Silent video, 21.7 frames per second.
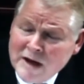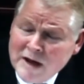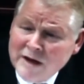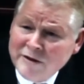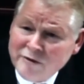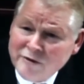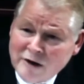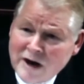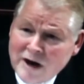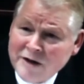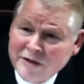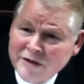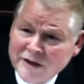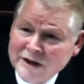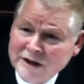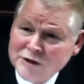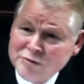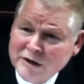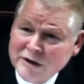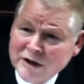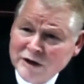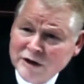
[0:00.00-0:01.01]
There are things
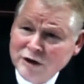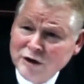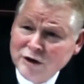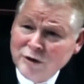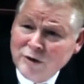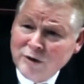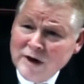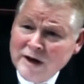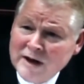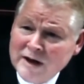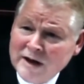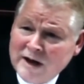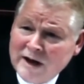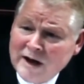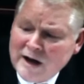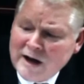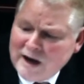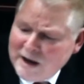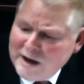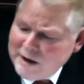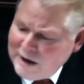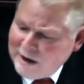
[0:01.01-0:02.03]
we can do. I,
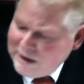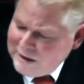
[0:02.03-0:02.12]
I, I